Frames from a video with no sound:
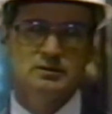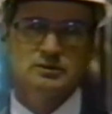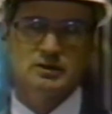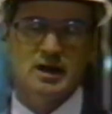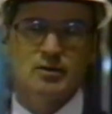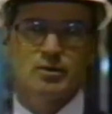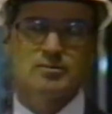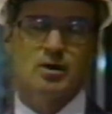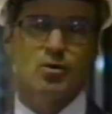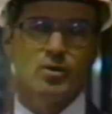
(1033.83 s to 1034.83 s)
Today we
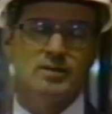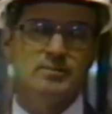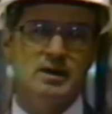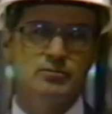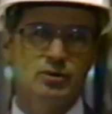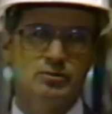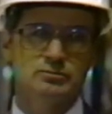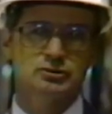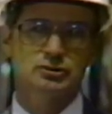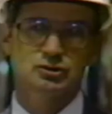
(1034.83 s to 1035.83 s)
build
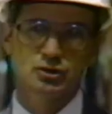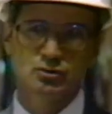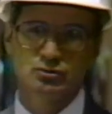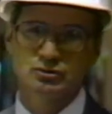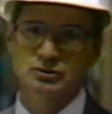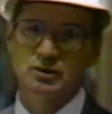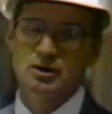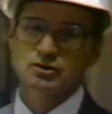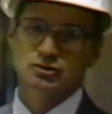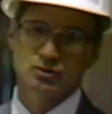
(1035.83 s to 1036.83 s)
one-bedrooms, twos,
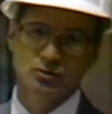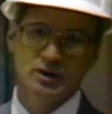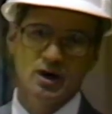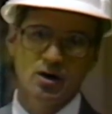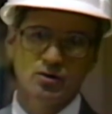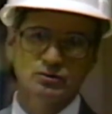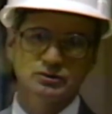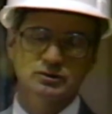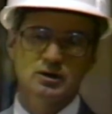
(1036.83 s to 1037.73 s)
studios,